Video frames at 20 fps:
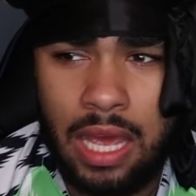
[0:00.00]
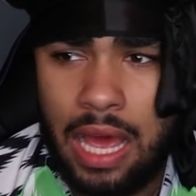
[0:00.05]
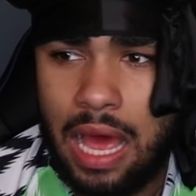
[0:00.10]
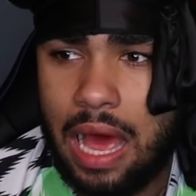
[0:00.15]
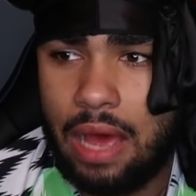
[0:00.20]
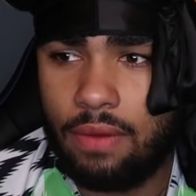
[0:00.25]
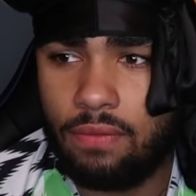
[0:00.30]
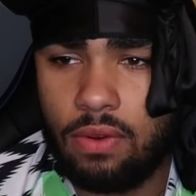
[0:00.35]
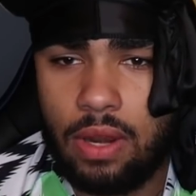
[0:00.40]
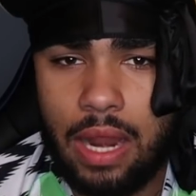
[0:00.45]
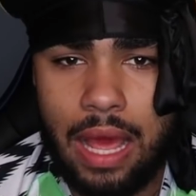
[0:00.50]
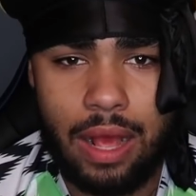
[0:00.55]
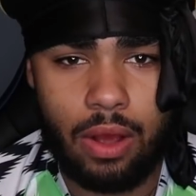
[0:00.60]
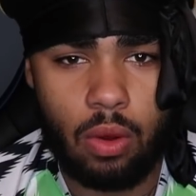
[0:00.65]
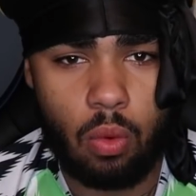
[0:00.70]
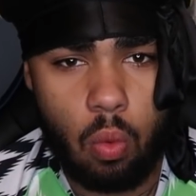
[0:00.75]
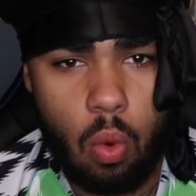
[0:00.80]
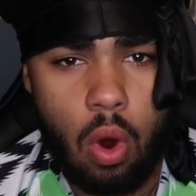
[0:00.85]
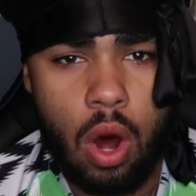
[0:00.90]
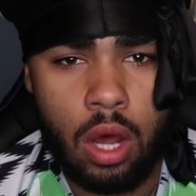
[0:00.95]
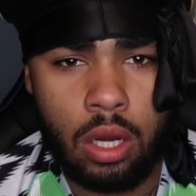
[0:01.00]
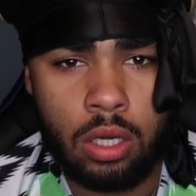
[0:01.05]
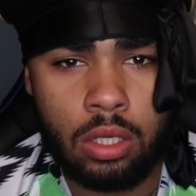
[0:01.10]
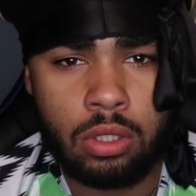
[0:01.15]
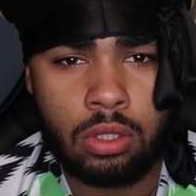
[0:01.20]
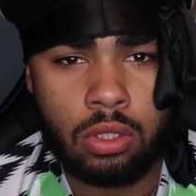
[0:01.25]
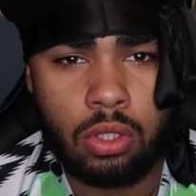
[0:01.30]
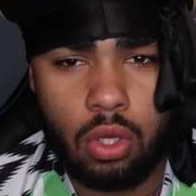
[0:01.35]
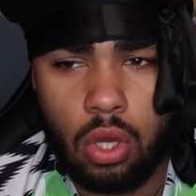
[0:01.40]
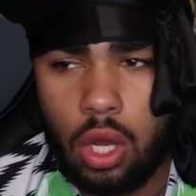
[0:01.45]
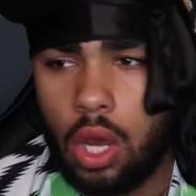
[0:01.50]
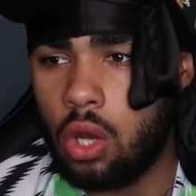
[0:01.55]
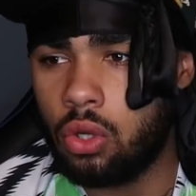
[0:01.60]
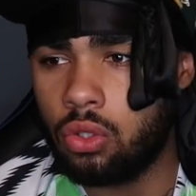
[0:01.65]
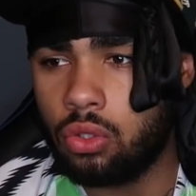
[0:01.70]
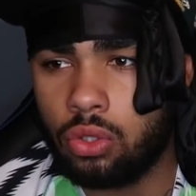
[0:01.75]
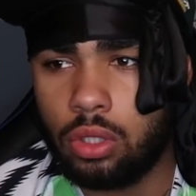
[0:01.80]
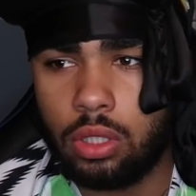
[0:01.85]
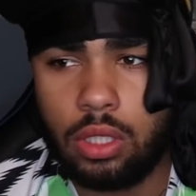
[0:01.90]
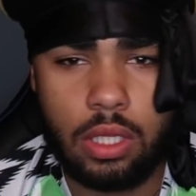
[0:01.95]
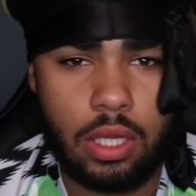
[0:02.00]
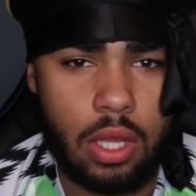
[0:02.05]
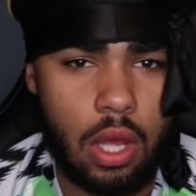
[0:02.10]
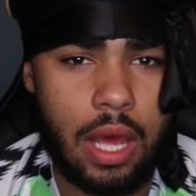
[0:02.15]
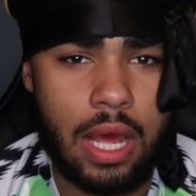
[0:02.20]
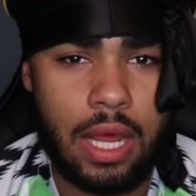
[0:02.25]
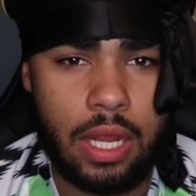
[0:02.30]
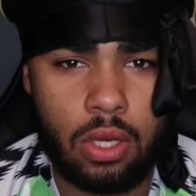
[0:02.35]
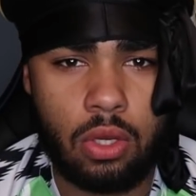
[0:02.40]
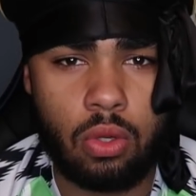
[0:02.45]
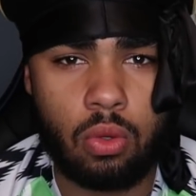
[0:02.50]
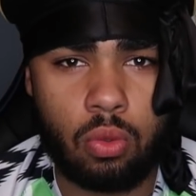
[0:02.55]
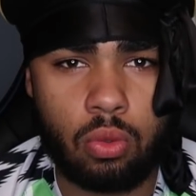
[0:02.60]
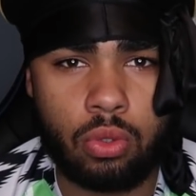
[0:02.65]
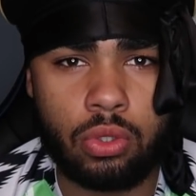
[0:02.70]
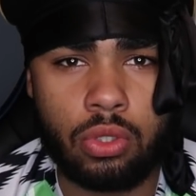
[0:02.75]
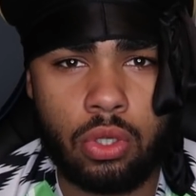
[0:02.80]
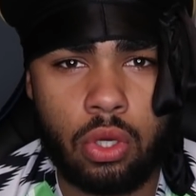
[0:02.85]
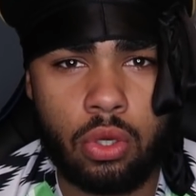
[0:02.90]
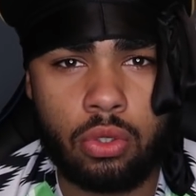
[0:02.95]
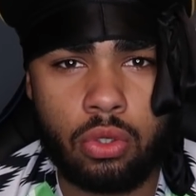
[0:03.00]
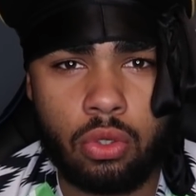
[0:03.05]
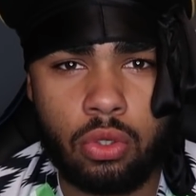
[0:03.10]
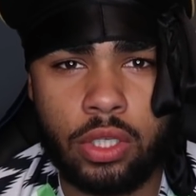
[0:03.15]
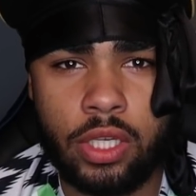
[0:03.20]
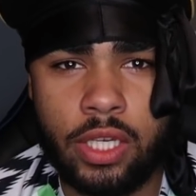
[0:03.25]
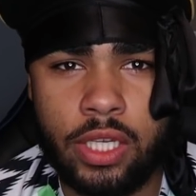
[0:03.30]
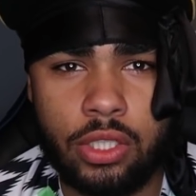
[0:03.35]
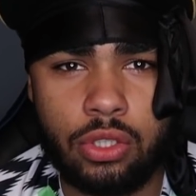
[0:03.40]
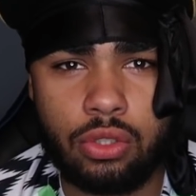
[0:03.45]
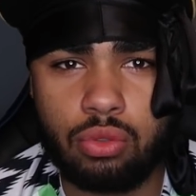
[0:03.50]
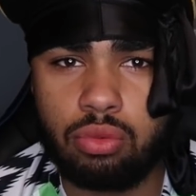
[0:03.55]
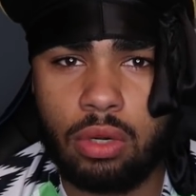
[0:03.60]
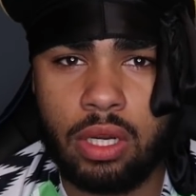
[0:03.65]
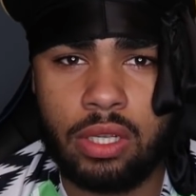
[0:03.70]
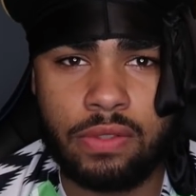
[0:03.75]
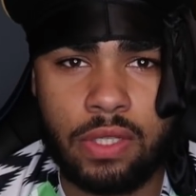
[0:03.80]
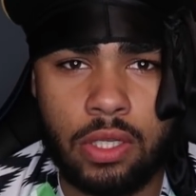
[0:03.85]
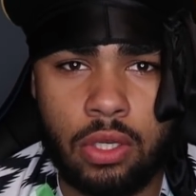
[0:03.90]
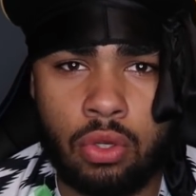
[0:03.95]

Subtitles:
have like one, got on a little, you know, your kids' raves.